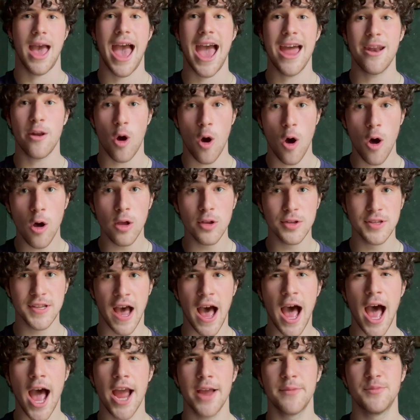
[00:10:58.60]
At all
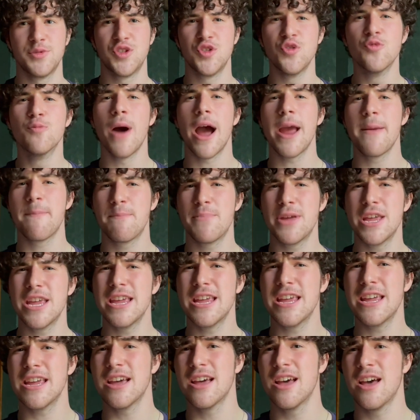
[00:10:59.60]
times, you might
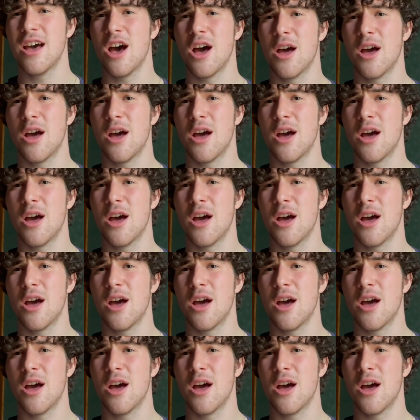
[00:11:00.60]
be